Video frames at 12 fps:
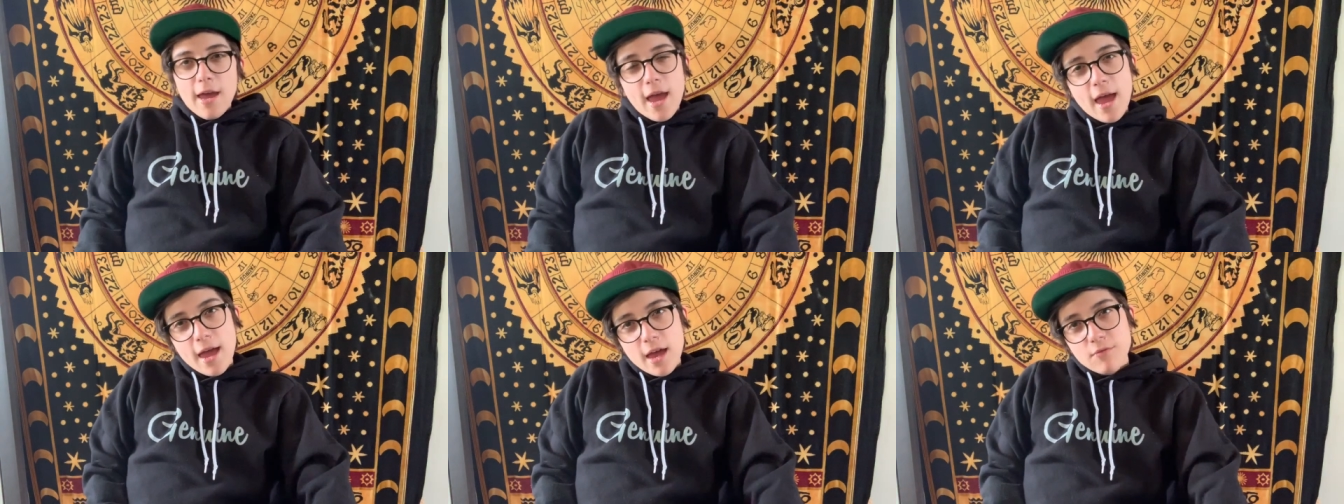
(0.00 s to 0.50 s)

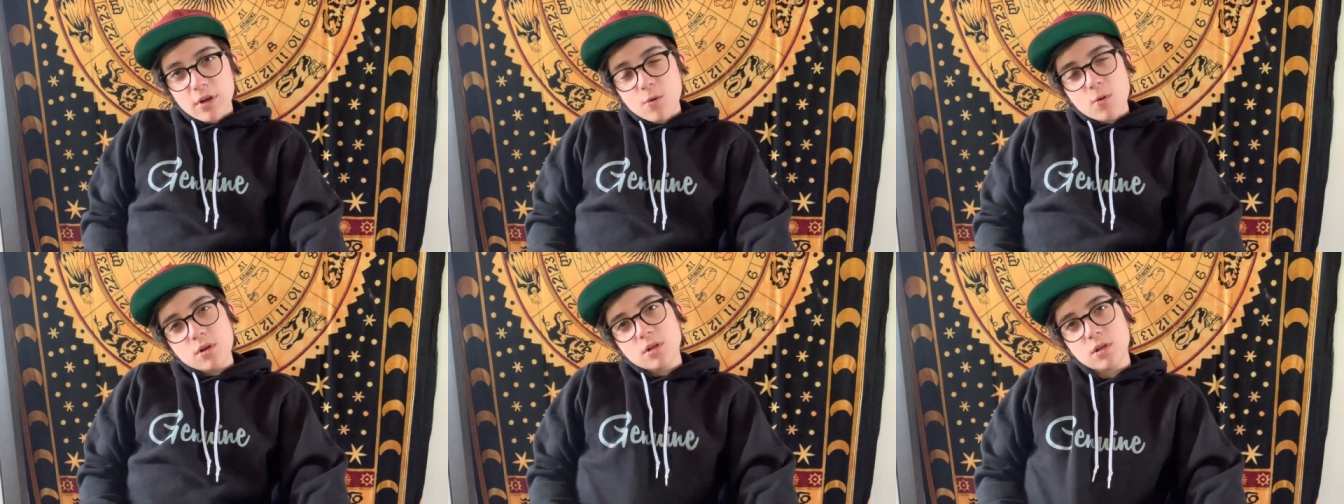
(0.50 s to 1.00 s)
Hey
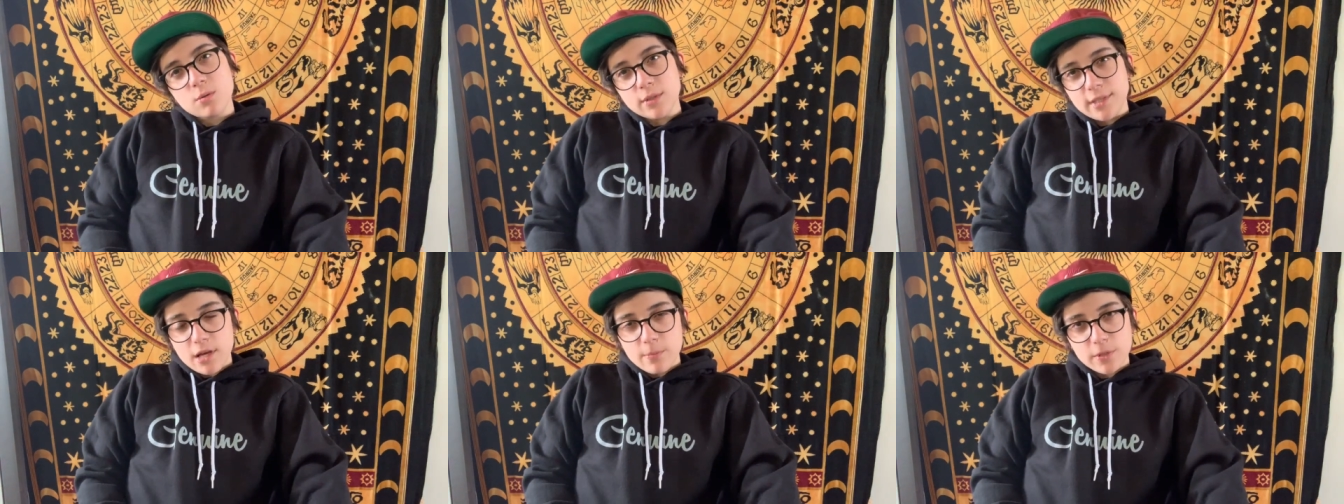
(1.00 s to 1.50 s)
everyone,
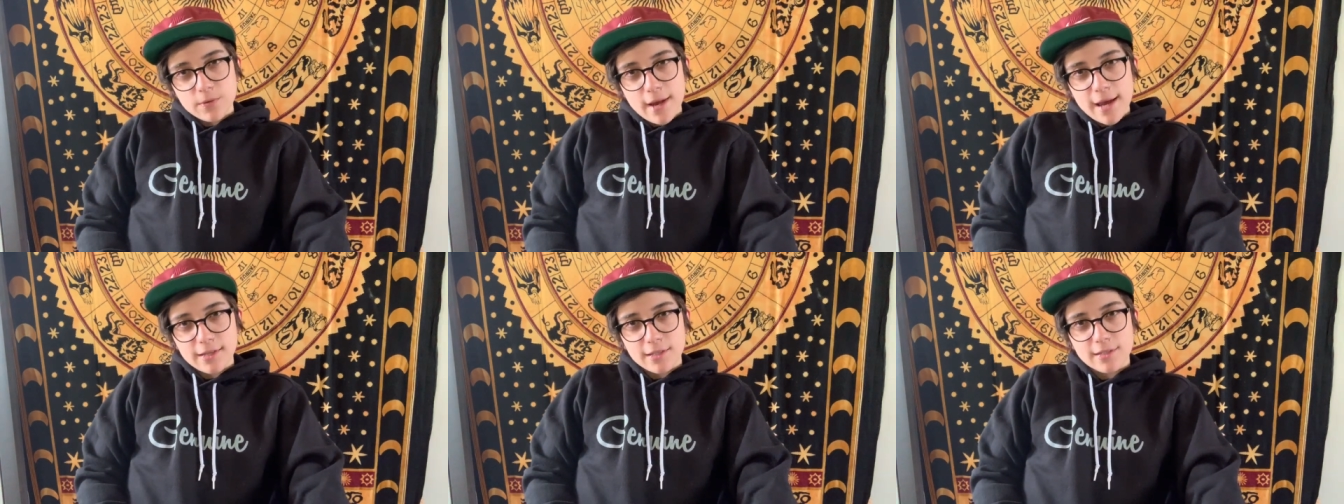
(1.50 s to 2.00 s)
what's up? It's
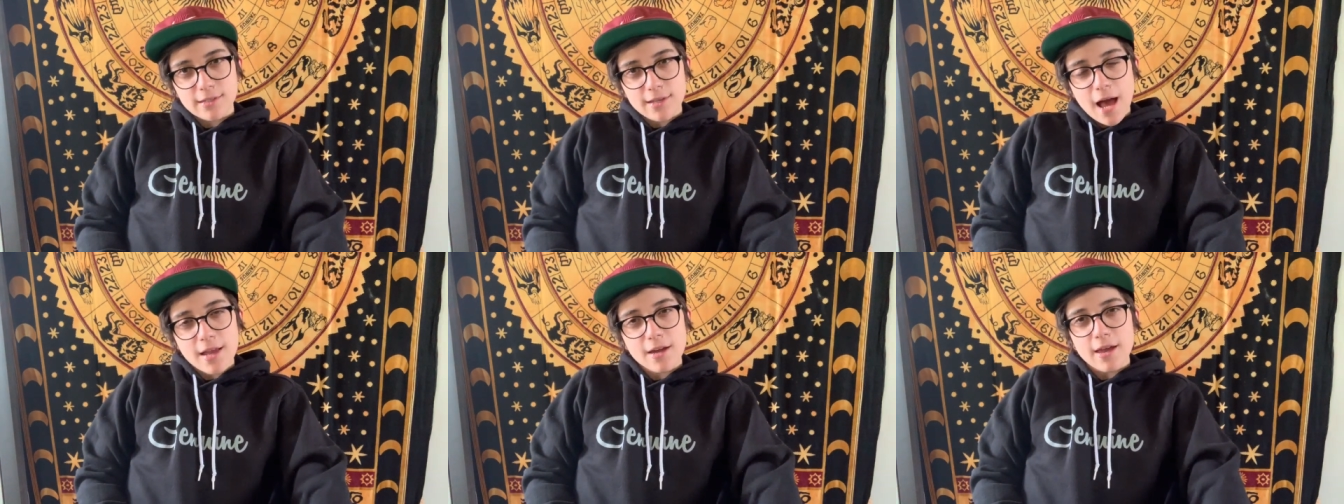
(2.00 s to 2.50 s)
Ryan
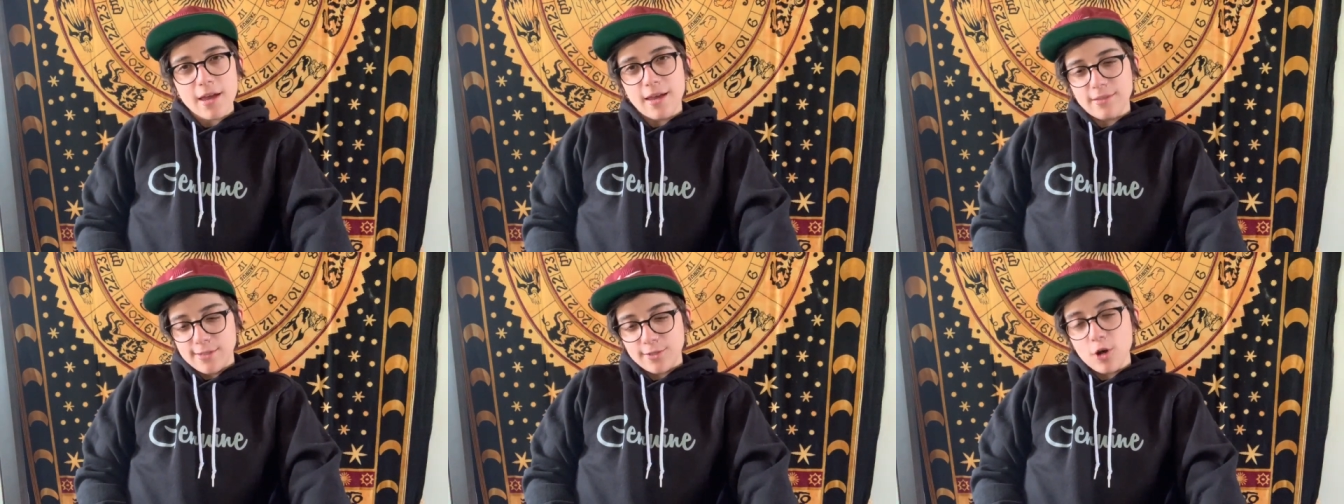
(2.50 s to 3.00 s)
Cassata,
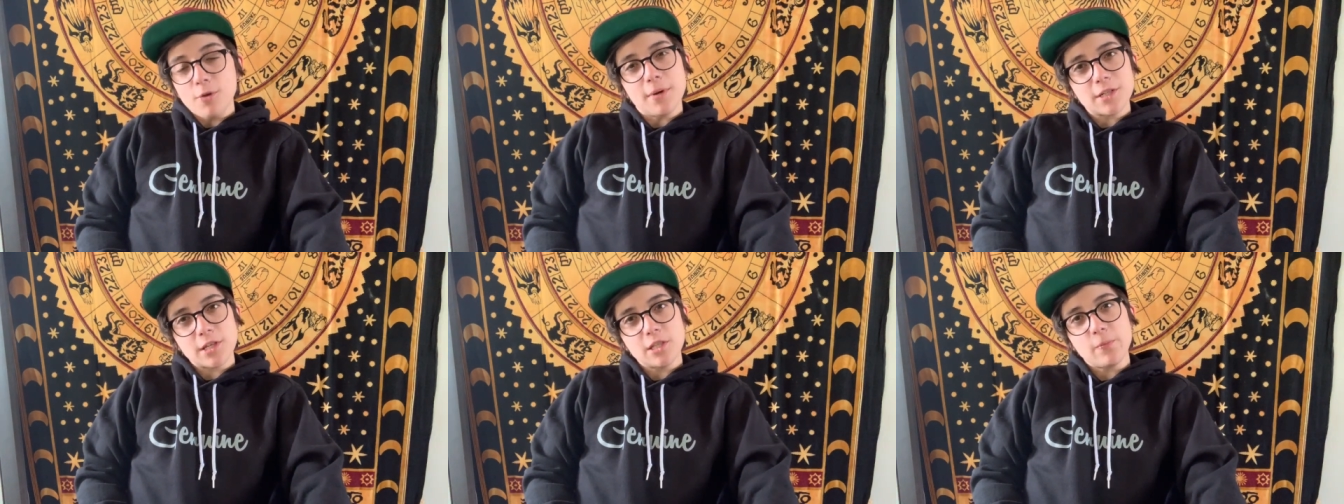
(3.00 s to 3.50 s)
and so
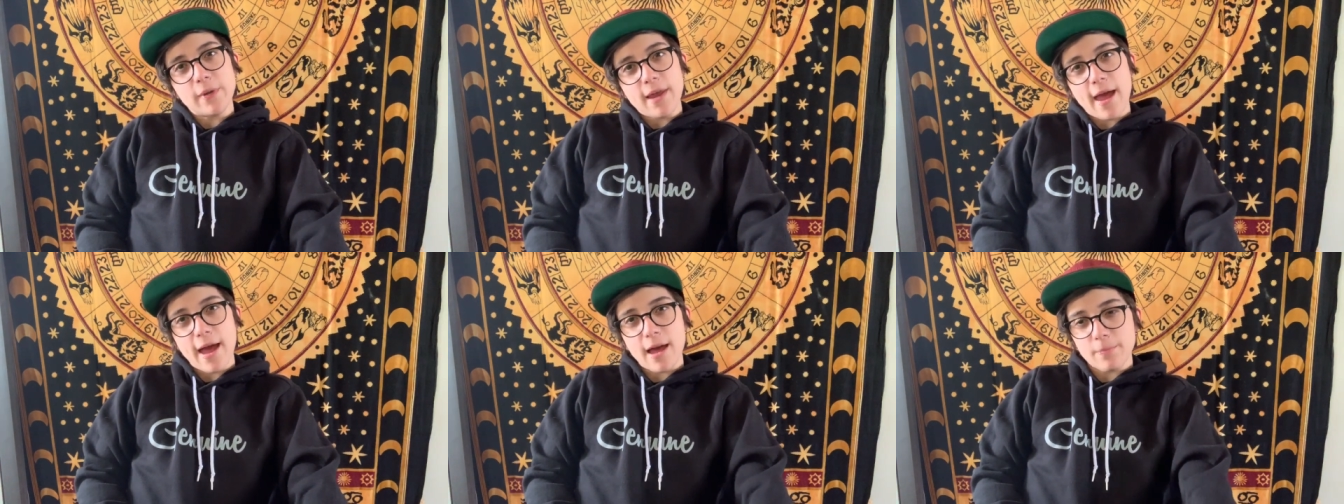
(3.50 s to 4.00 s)
much has been
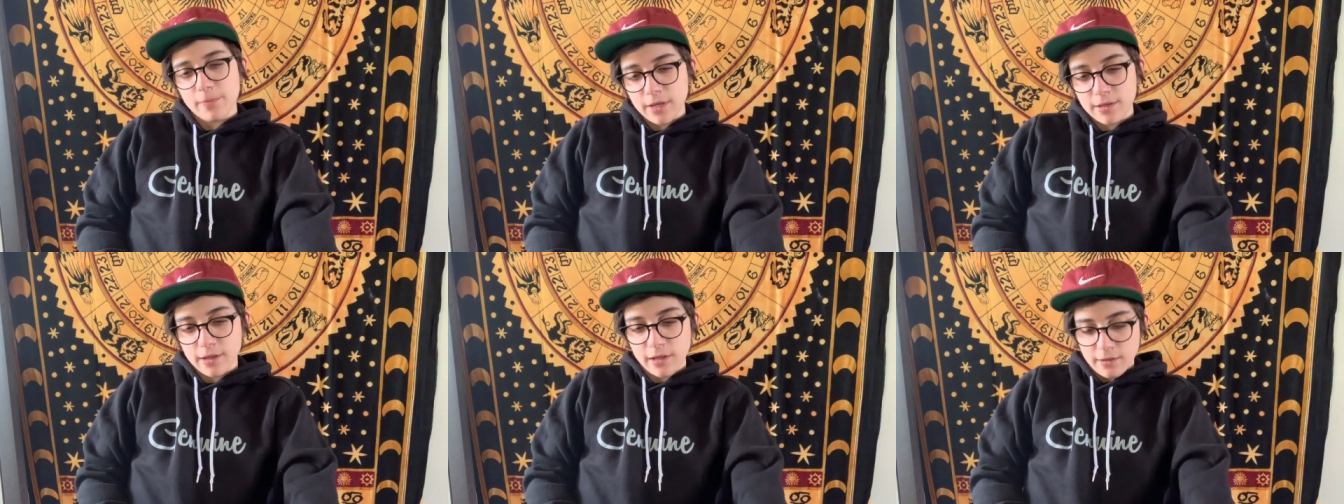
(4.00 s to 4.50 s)

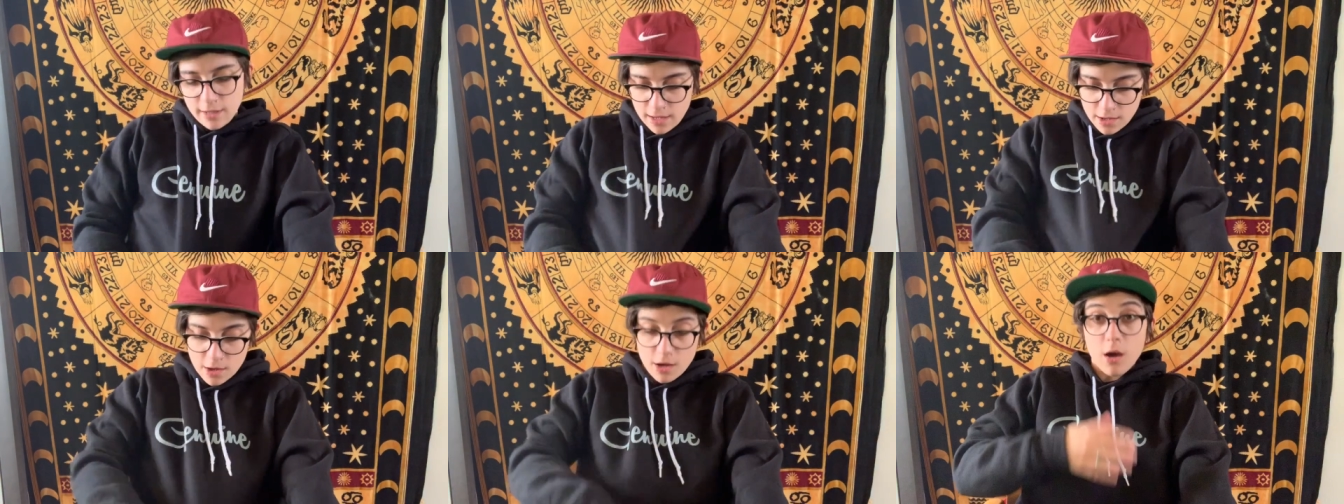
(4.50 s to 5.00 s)
happening
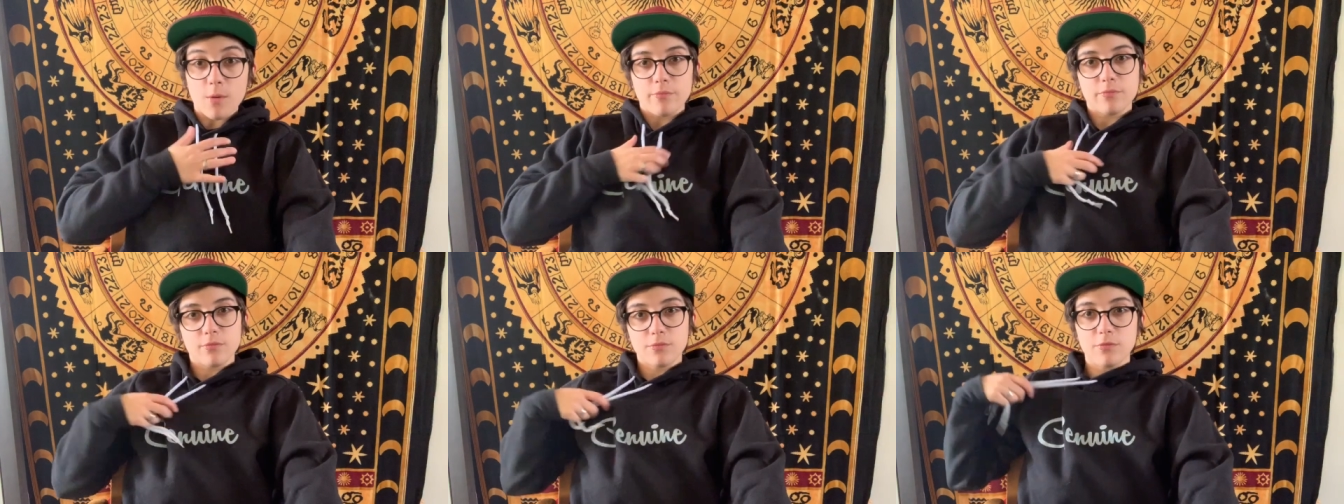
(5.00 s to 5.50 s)
lately.
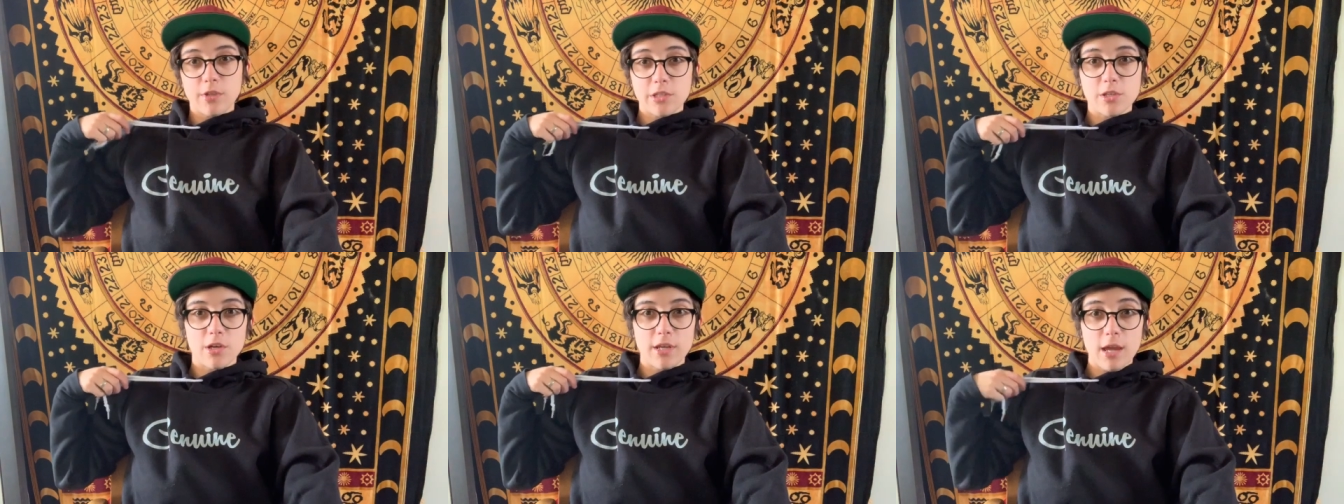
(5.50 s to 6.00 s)
Um,
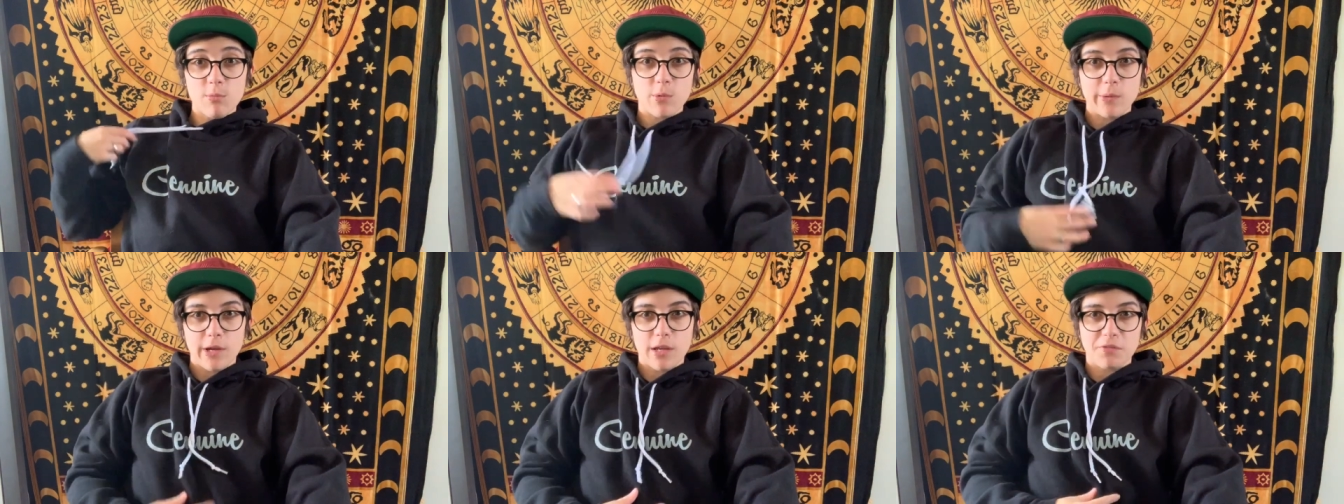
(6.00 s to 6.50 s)
this hoodie, I've
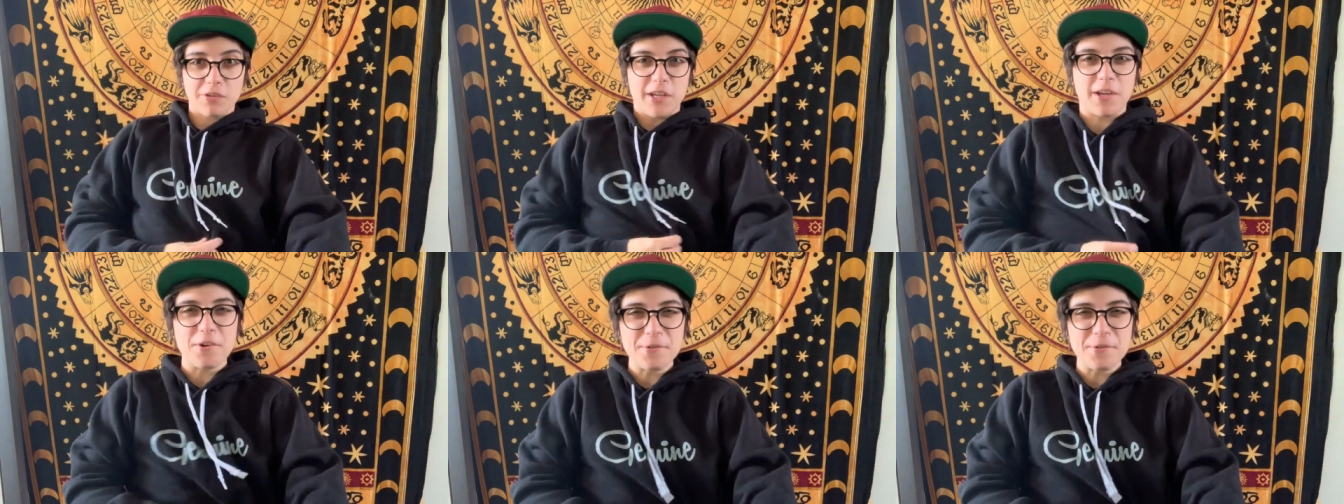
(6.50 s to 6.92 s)
been wearing it for like